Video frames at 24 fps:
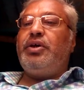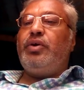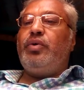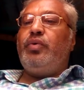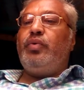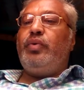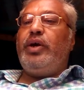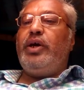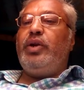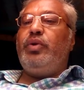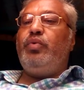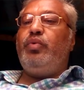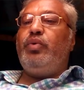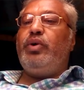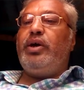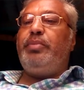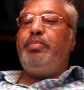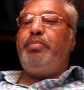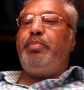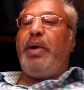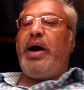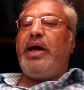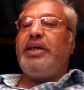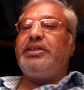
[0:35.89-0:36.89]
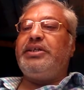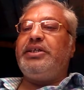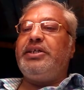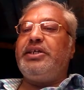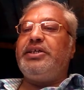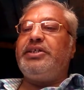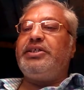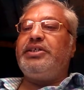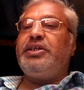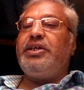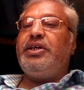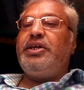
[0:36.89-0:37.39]
When one
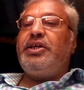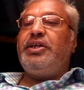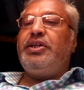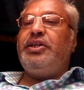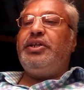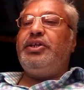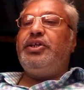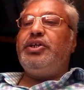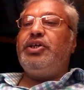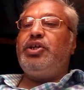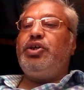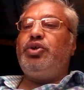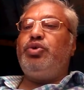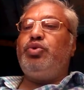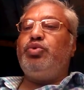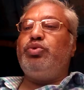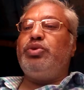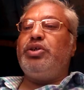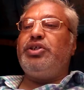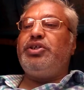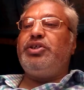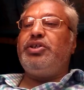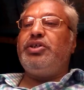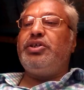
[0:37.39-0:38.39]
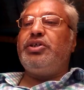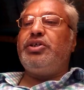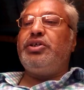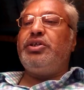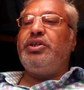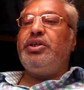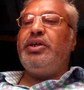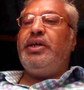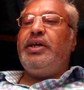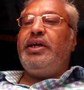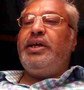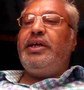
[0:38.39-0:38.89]
passes near to the
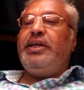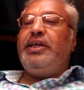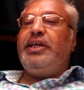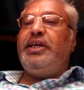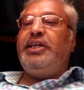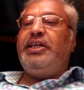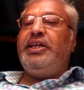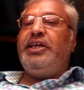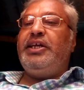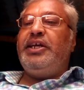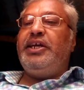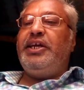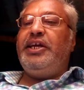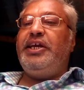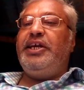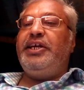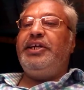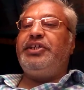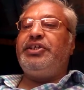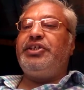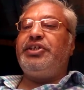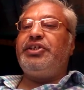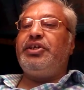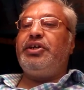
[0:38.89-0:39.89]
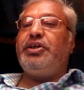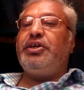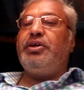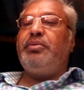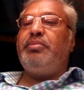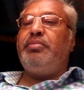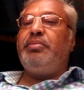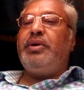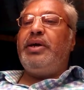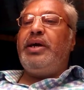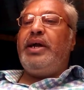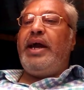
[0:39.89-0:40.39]
sun, it heats
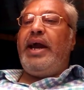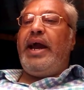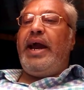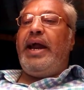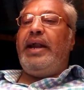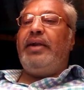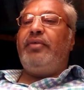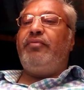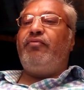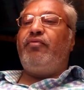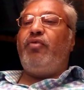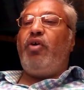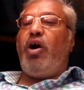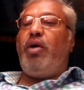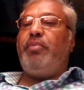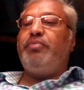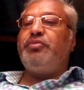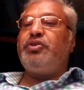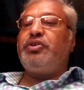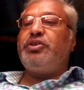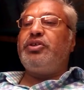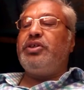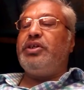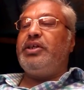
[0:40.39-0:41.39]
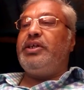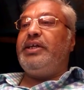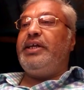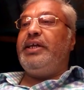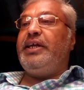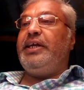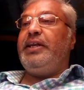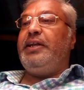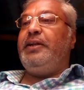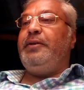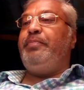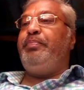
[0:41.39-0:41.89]
up and forms a
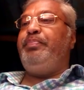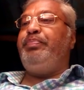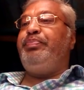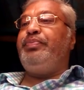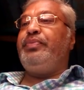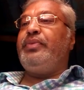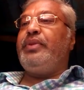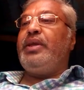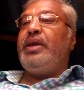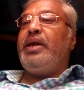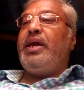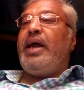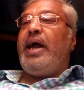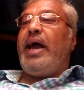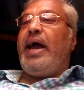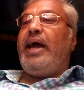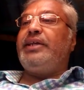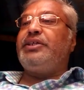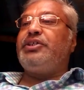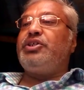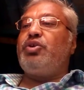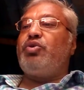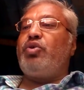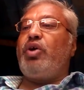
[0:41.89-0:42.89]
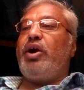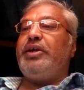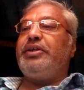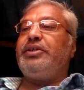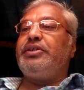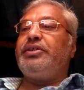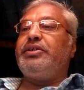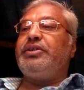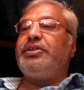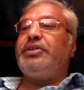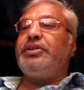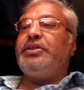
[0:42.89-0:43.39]
tail.
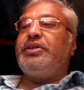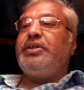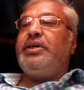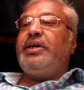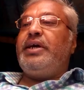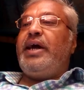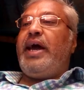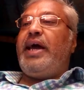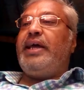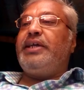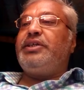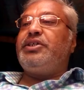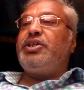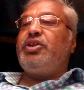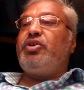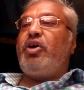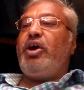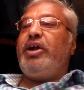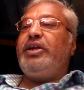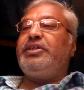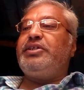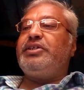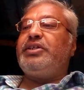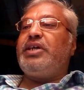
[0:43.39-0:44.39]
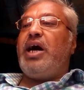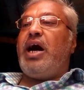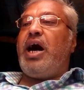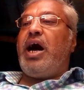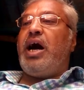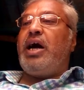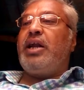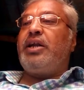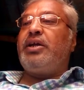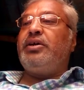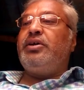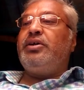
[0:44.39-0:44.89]
Asteroids. Asteroids
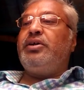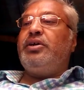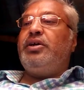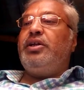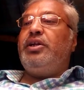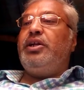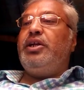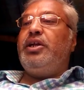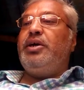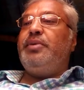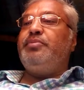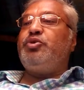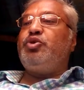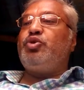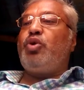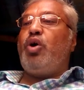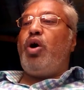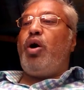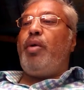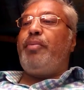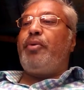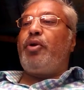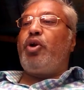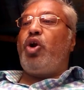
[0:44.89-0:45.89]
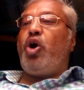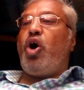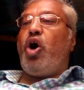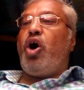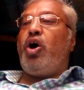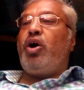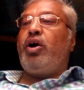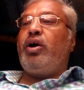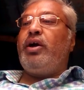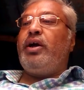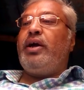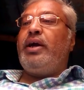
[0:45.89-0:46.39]
are lumps of
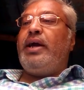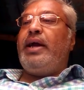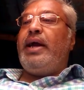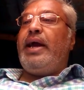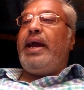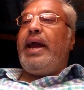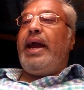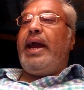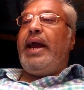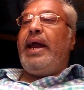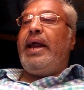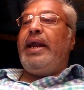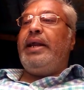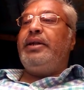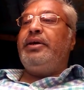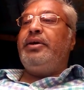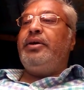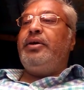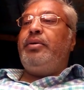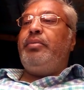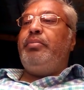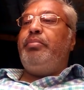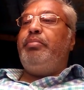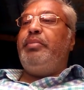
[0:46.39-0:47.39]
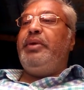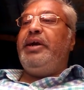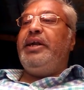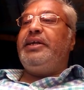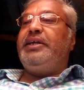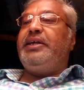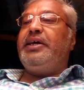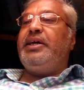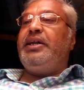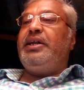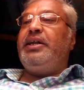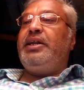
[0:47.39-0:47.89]
rock and
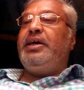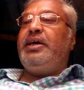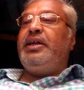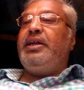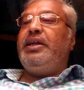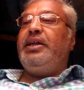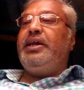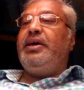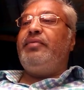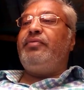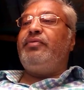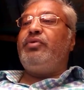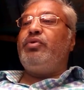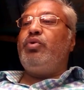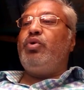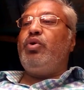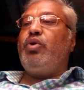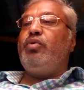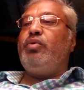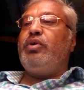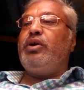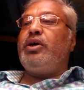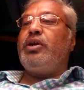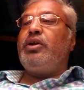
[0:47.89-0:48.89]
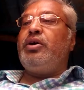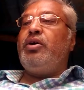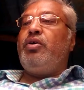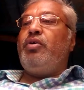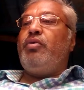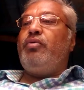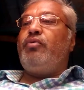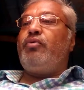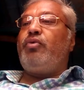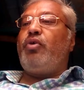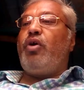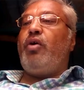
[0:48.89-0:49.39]
metal left over
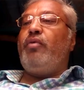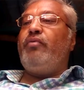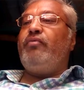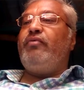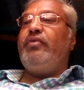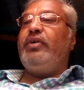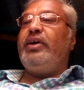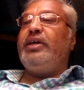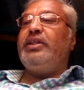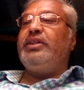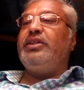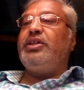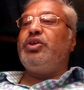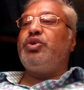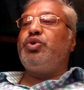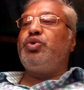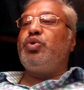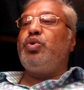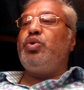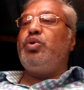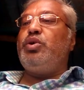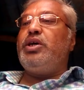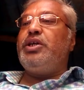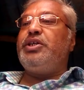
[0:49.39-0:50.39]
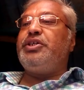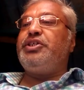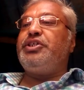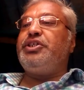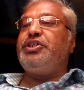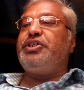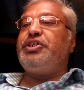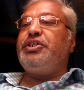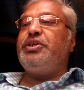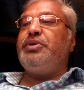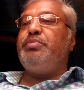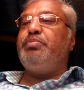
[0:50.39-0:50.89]
from when the solar
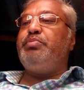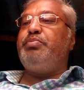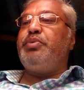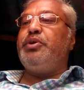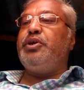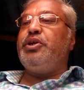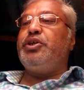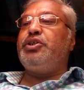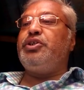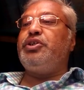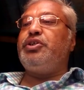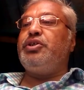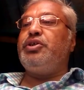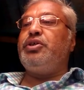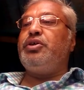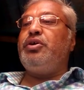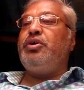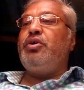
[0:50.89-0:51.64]
system first